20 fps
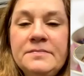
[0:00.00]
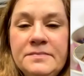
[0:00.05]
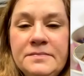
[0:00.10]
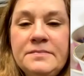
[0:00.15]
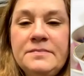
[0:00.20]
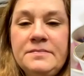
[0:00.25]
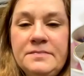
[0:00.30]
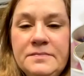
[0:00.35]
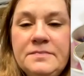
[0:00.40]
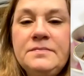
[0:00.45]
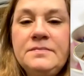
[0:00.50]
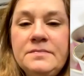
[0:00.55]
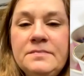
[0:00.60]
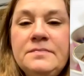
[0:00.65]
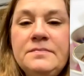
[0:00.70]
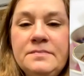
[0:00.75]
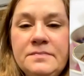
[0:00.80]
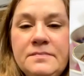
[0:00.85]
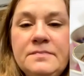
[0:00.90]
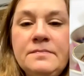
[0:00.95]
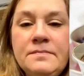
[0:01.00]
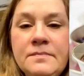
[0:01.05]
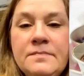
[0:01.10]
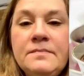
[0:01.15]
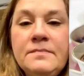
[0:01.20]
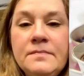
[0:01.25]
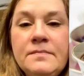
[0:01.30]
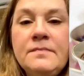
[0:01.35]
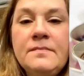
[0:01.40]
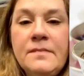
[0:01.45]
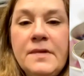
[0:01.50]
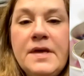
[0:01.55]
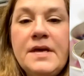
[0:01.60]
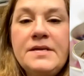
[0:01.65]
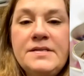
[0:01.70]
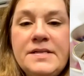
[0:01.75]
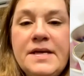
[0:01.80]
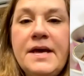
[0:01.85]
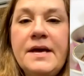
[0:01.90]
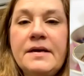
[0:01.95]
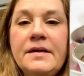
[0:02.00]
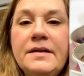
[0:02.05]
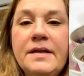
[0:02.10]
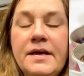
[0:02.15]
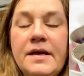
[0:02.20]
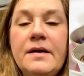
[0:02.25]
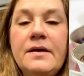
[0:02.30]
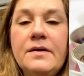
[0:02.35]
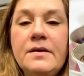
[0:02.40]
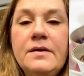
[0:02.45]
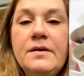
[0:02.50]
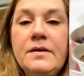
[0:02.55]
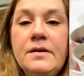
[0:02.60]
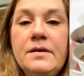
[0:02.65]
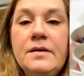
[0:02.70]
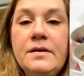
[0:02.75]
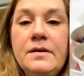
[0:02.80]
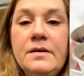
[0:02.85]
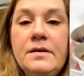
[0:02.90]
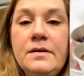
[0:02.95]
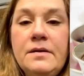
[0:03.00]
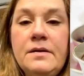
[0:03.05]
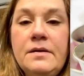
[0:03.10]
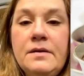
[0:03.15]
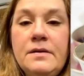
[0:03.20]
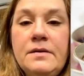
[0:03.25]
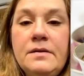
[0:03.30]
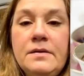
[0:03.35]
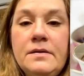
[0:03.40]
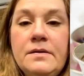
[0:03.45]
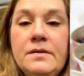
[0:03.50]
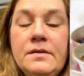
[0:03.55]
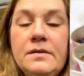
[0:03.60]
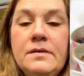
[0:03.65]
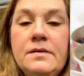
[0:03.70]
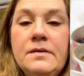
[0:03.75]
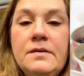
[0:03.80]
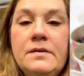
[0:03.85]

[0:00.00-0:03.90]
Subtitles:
(not speaking)